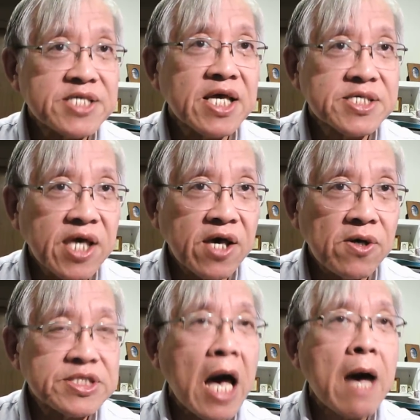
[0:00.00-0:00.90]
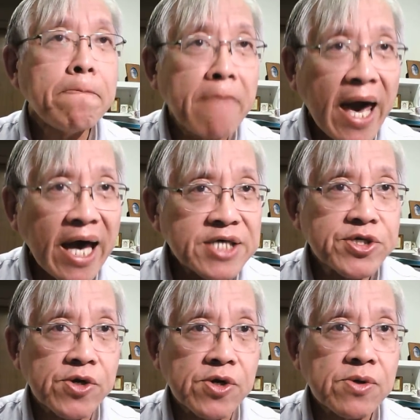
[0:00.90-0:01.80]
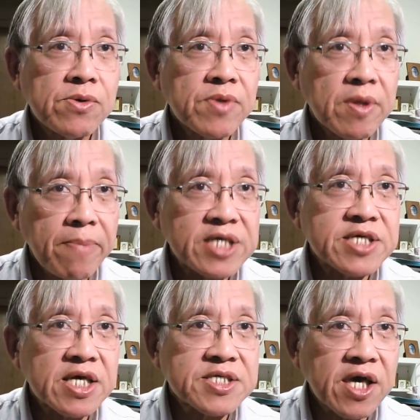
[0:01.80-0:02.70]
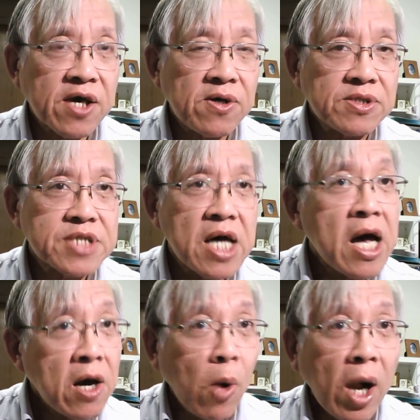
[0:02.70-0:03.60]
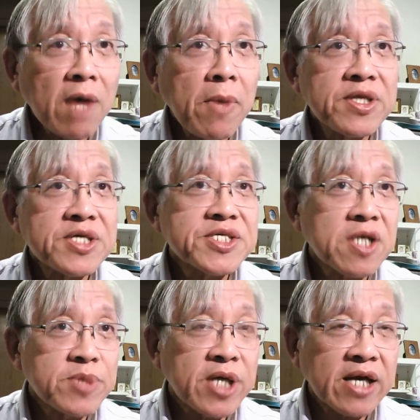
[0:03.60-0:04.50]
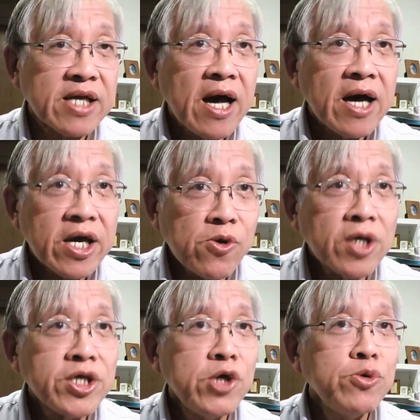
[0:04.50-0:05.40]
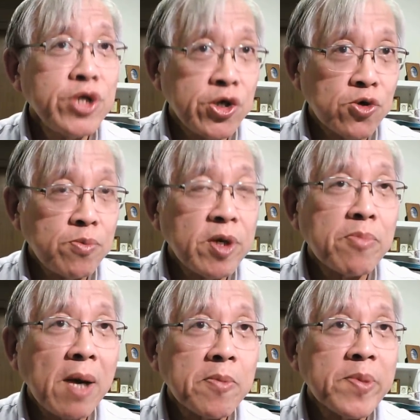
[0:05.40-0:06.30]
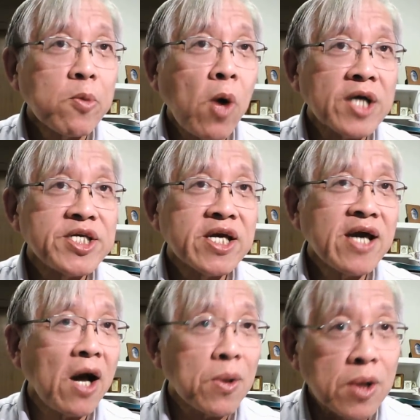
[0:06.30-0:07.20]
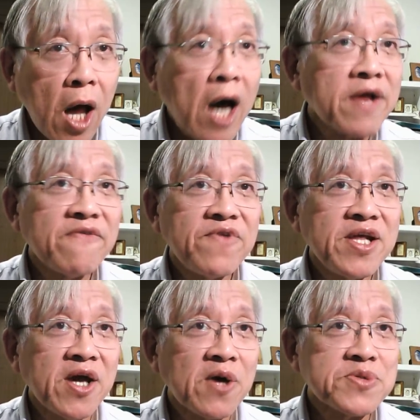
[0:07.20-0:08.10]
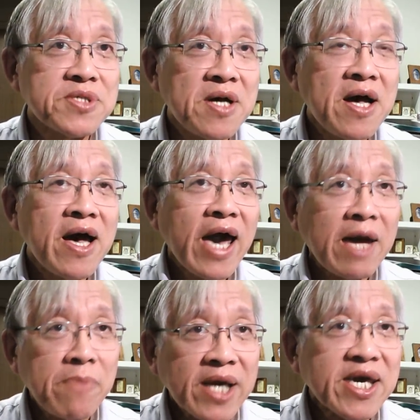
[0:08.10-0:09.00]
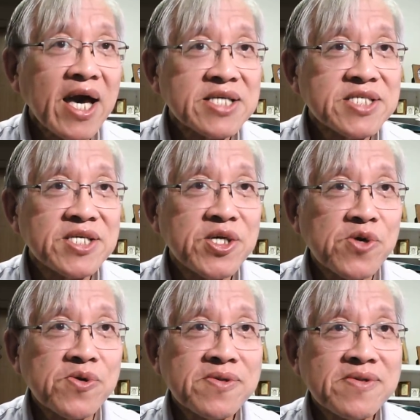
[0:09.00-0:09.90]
skills. Master the basic skills. While I'm on this subject, you're on YouTube, you're probably watching a lot of videos. And my guess is you're